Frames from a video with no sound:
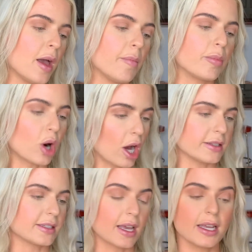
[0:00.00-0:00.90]

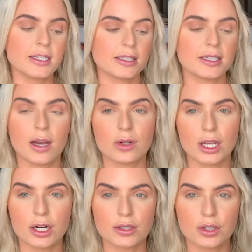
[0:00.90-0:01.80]
Bronzite down
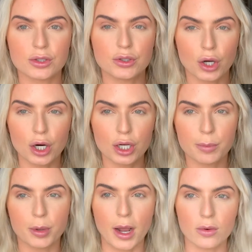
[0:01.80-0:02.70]
here. It's a dark
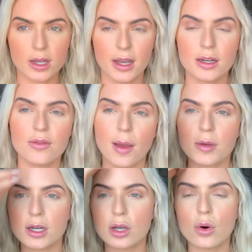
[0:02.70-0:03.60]
brown kind of. I'm
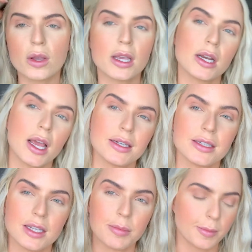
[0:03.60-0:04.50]
going to go in and
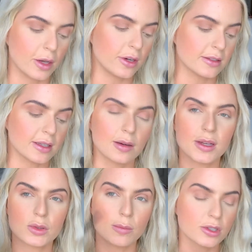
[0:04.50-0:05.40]
deepen my crease a little
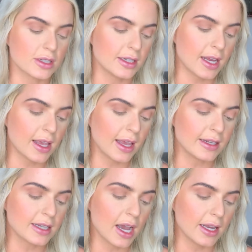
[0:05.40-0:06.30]
bit. So I'm just going to take a
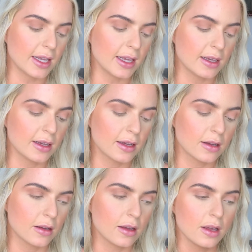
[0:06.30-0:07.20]
tiny
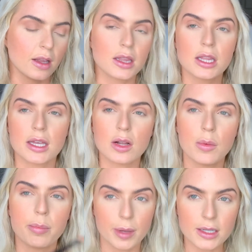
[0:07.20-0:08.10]
little
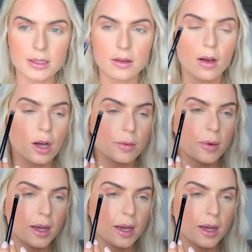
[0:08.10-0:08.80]
bit on my